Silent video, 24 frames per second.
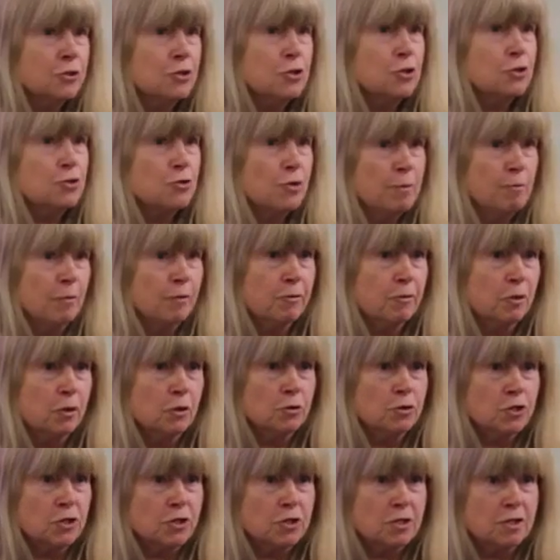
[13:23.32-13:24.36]
a stream of
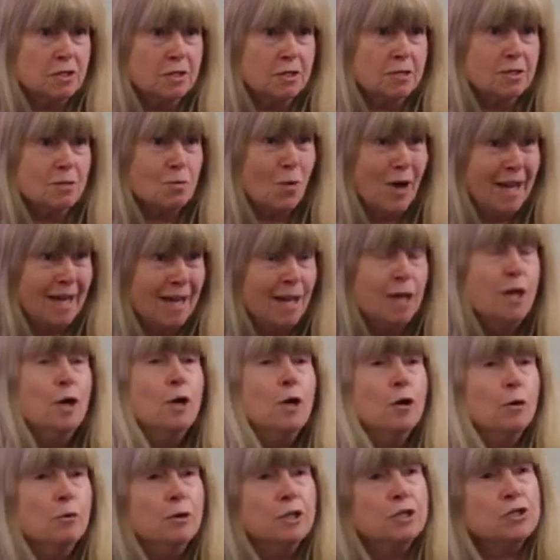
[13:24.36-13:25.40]
consciousness way,
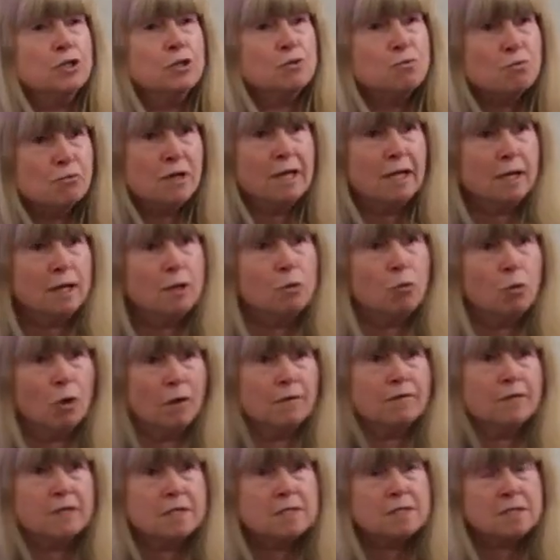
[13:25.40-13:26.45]
which is really
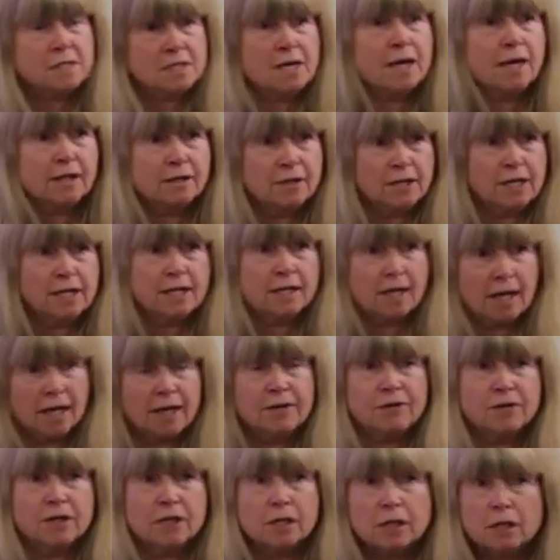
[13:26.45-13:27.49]
what this technique, I
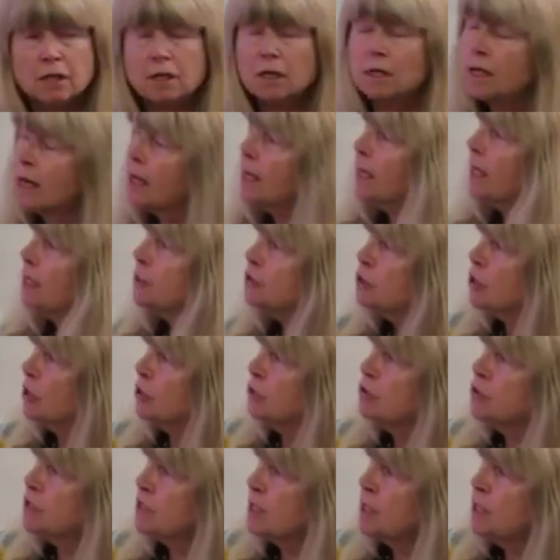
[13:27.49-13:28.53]
think,
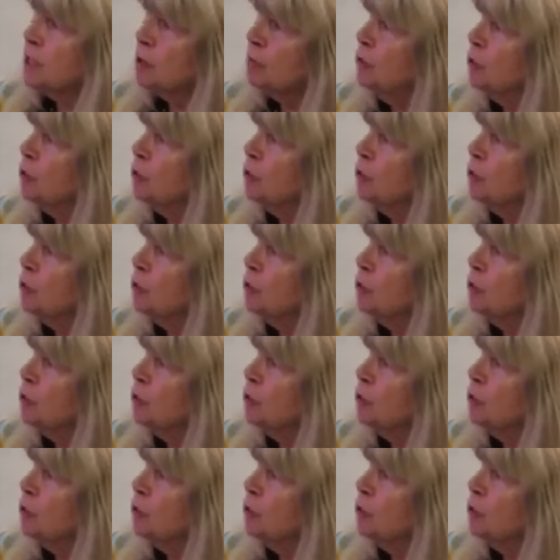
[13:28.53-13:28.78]
does in a